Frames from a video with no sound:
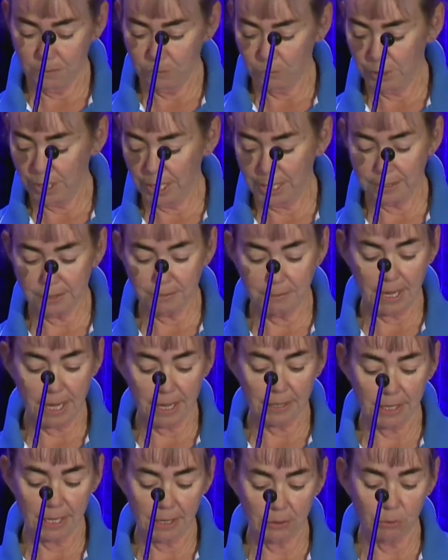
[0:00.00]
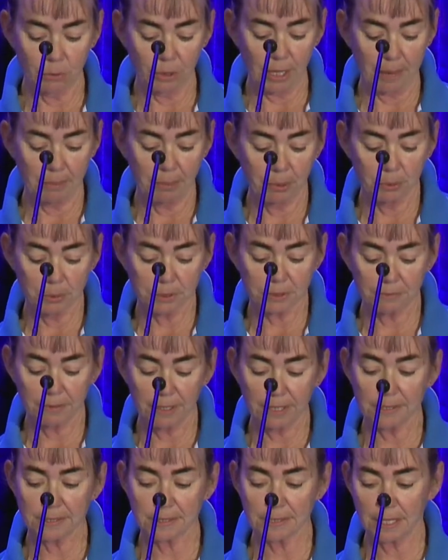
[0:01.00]
We hand them out at all our PAWS
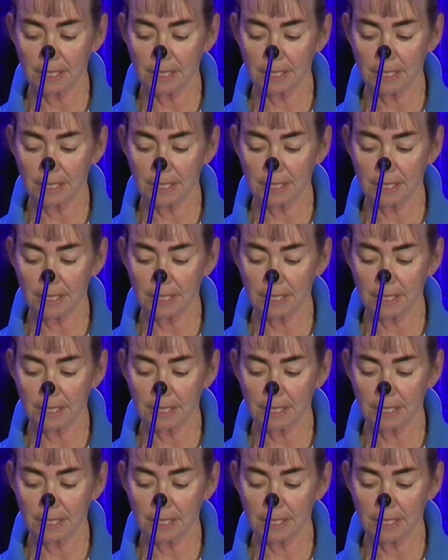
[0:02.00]
events,